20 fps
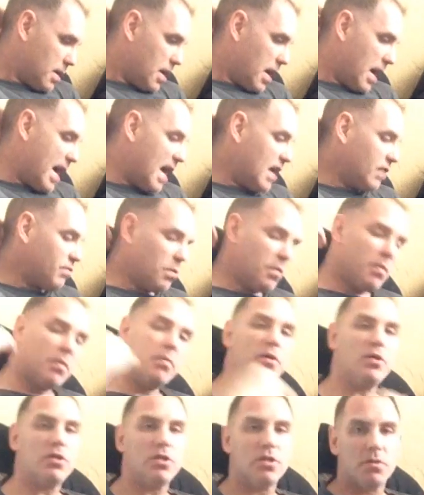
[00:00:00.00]
I asked for
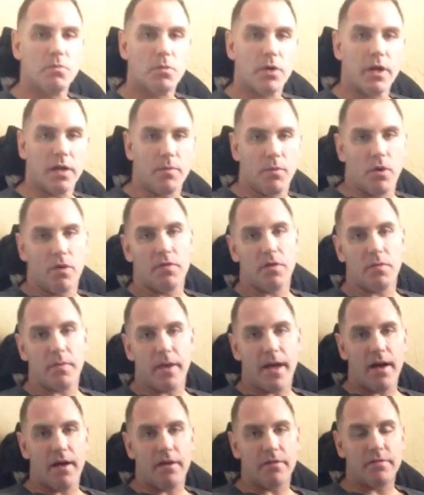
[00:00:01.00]
permission to bring him over to my
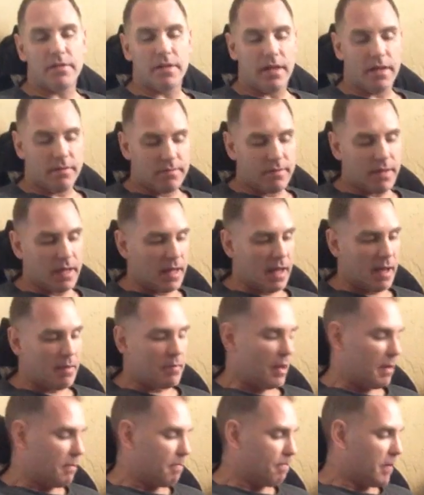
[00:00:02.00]
house, and they let
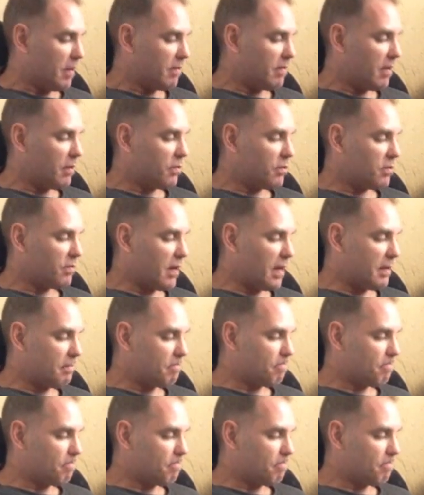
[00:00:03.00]
me. They said it was fine.